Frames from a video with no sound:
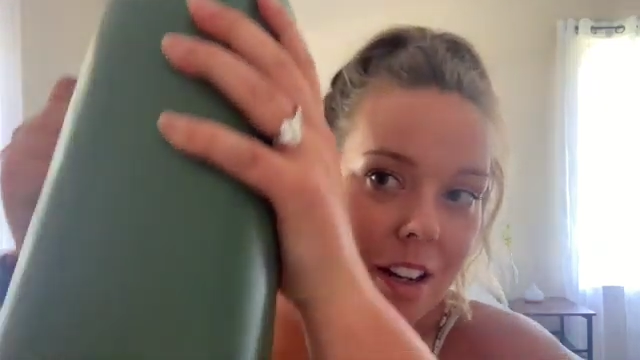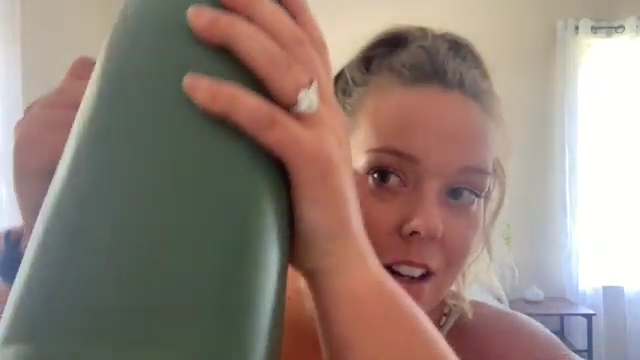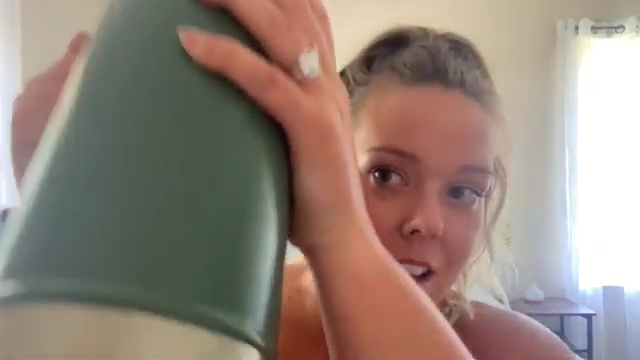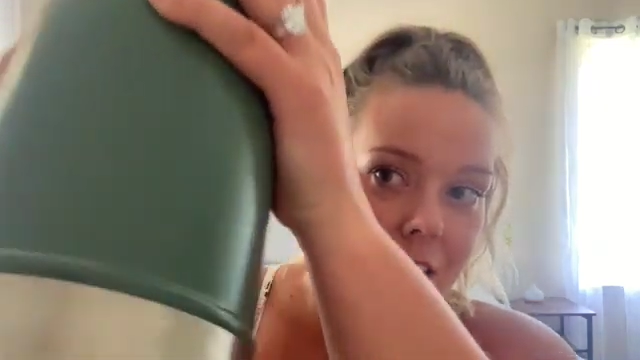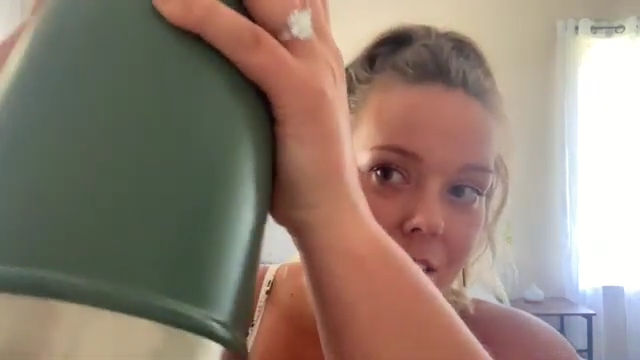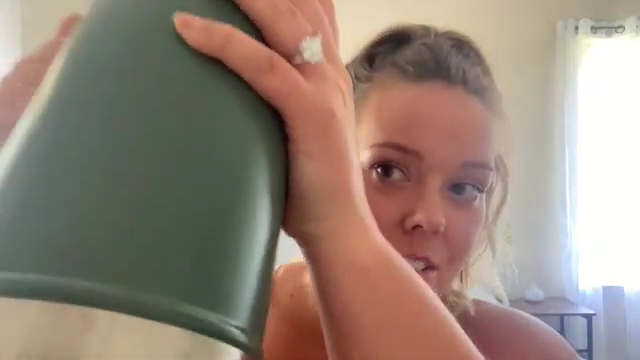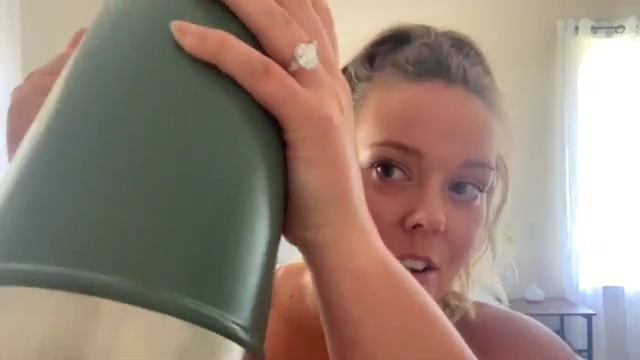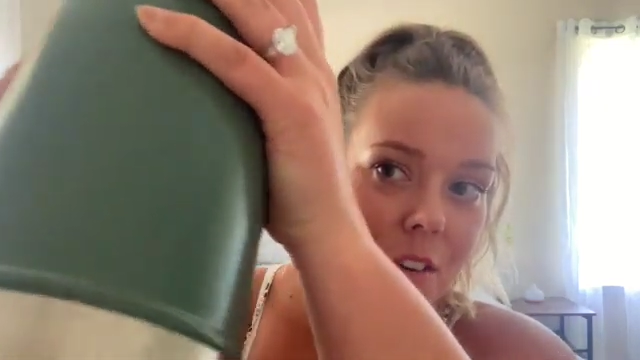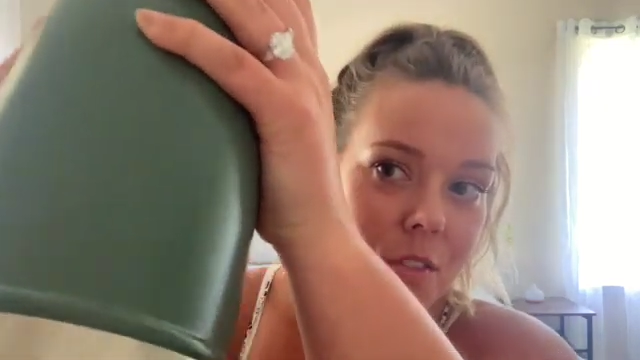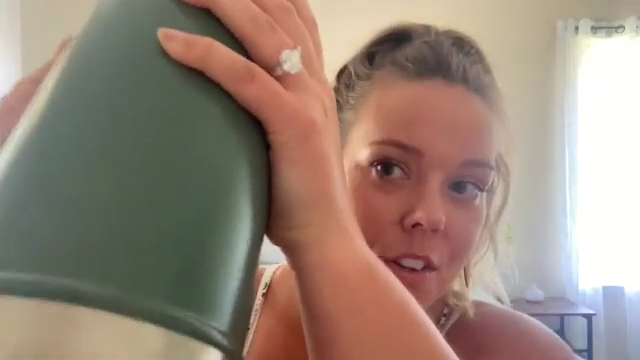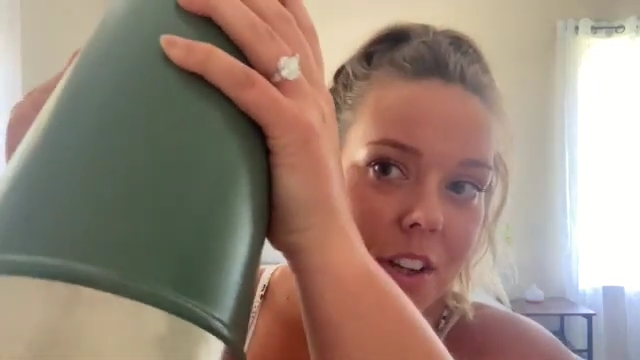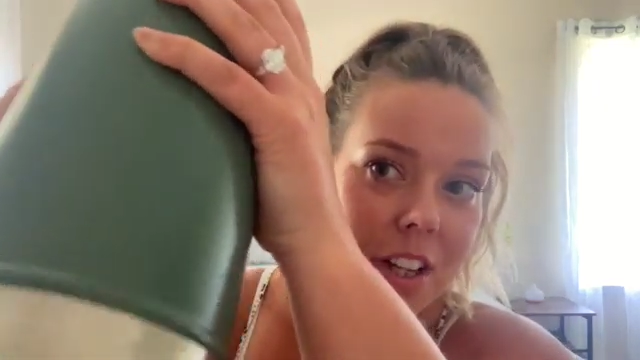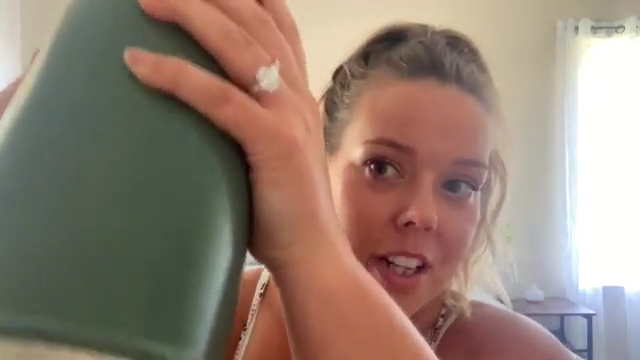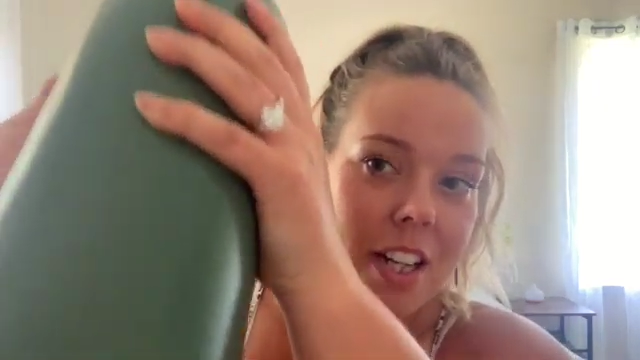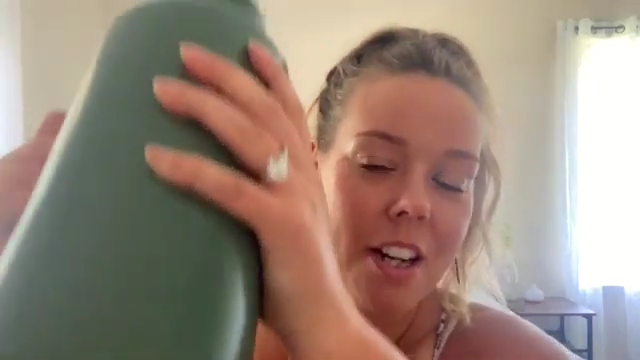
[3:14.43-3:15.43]
I don't know if
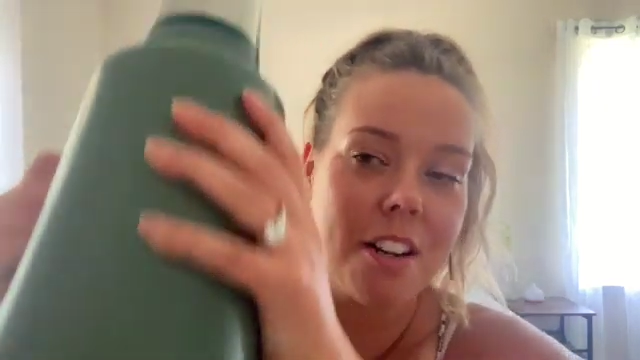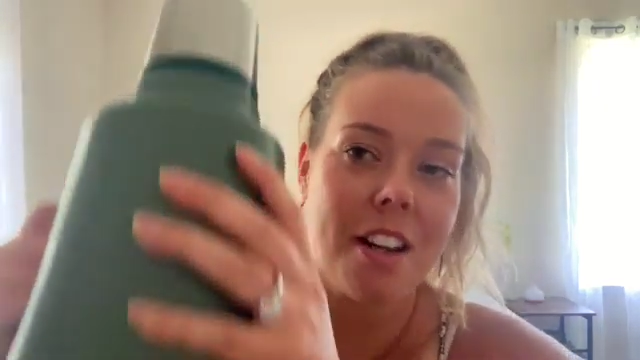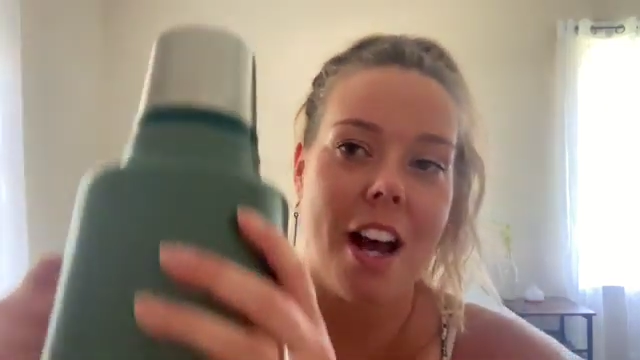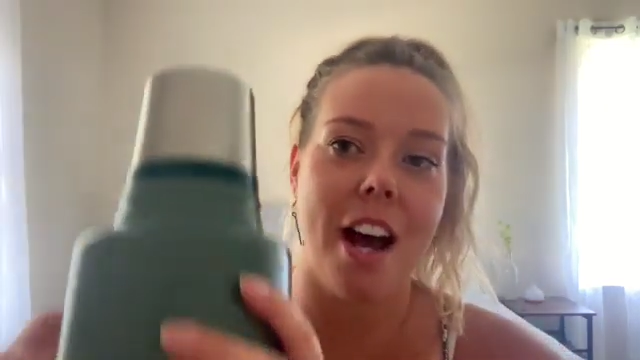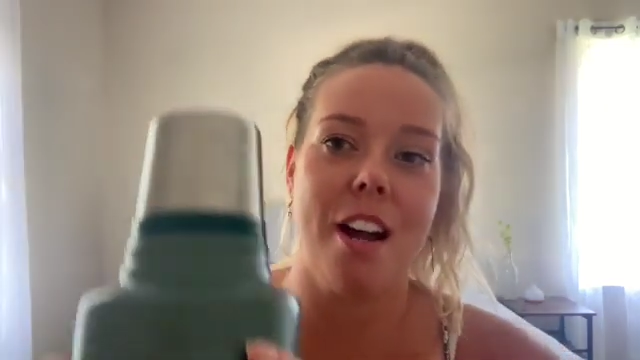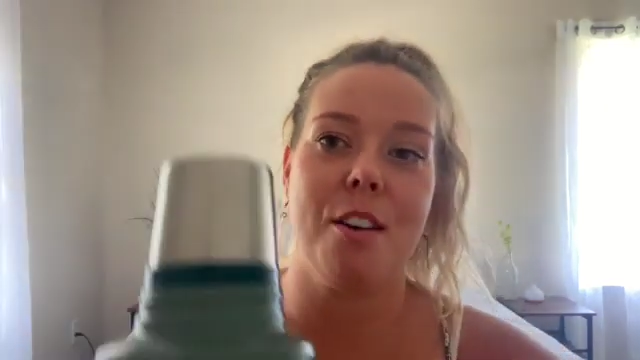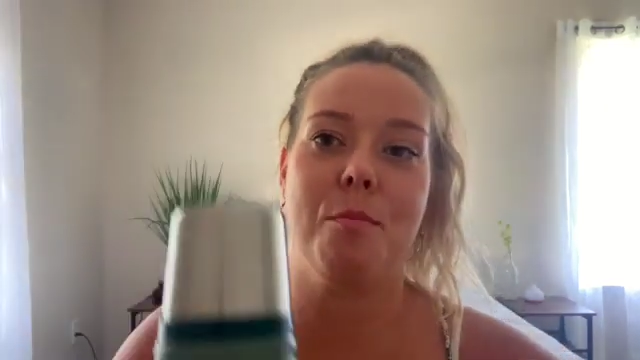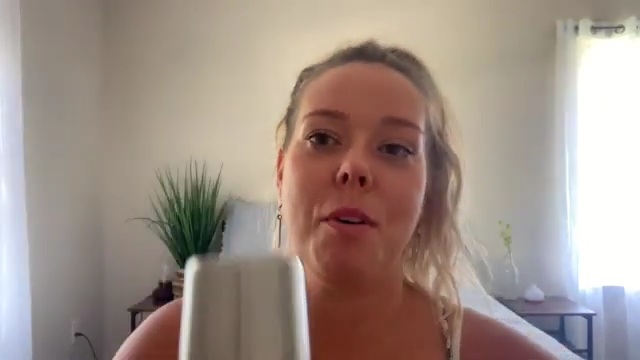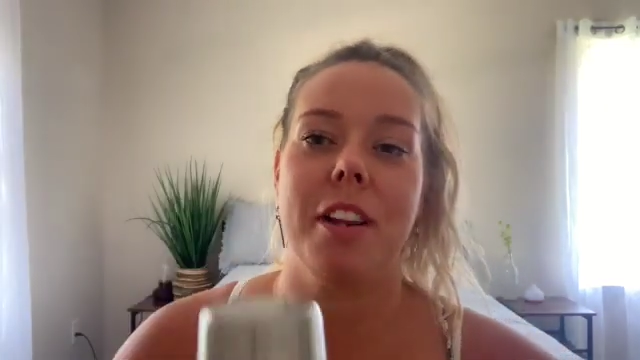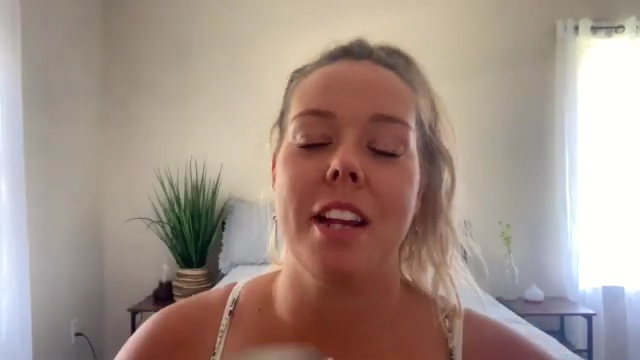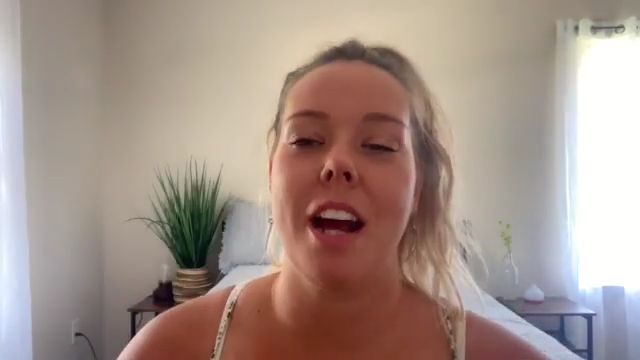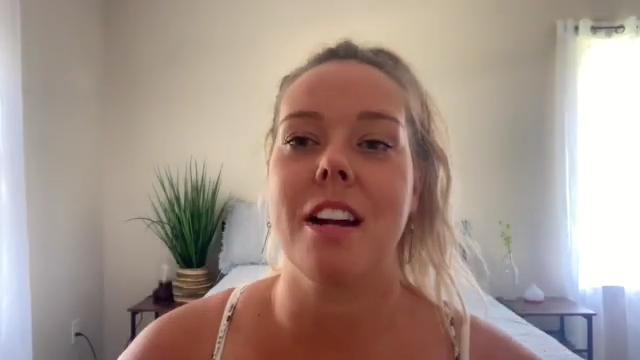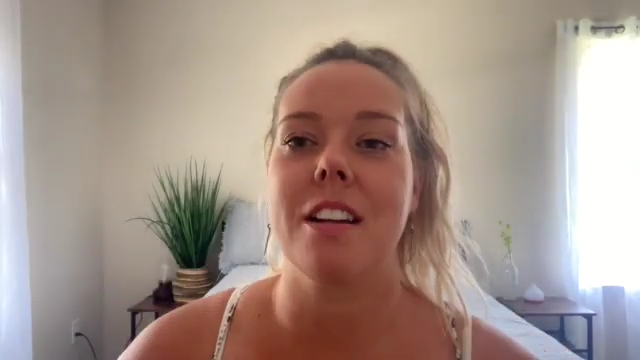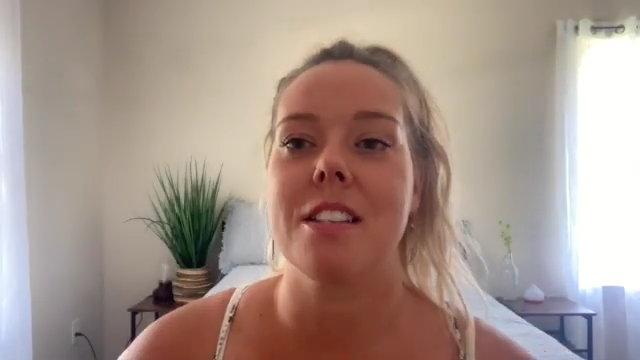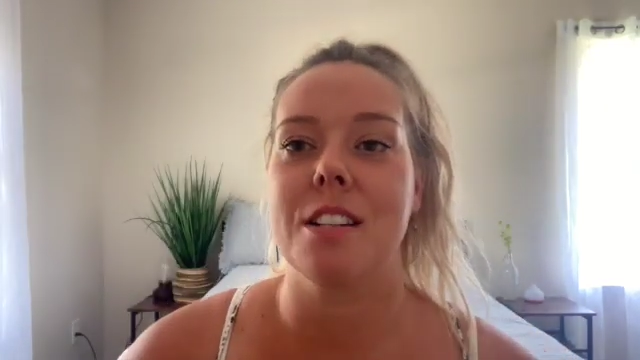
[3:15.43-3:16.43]
you can hear that, but
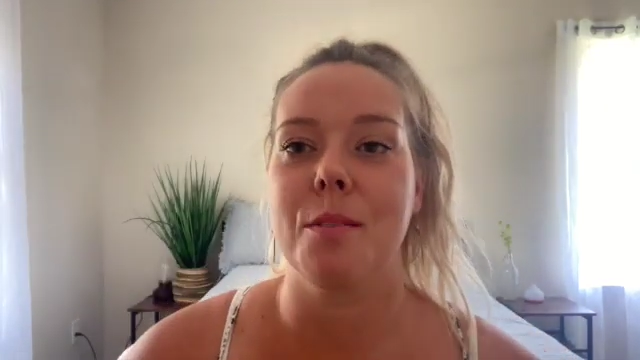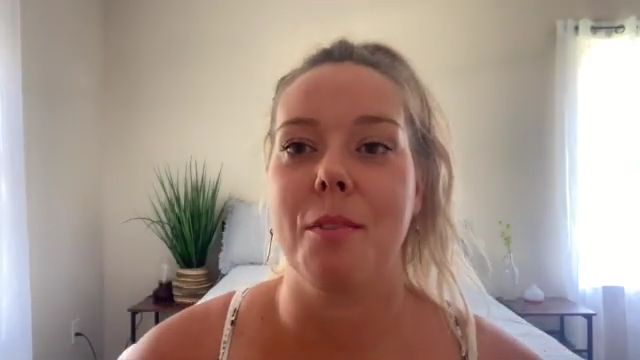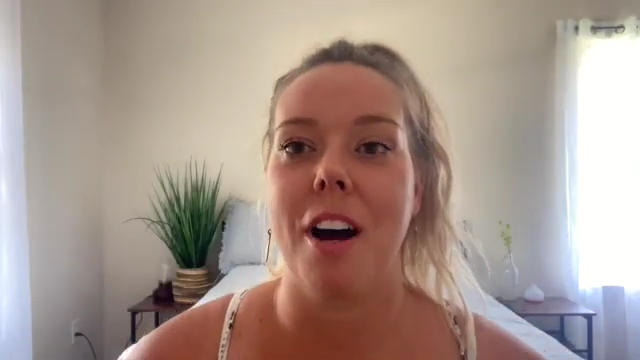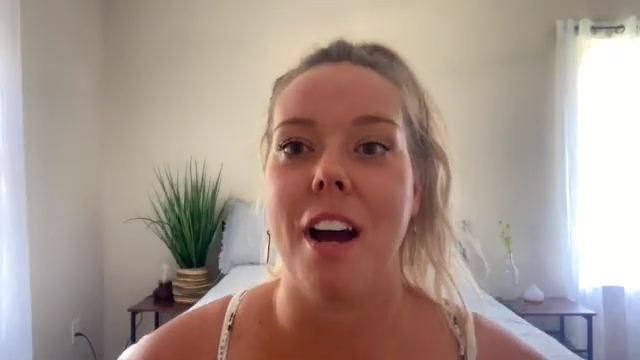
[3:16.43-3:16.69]
that's some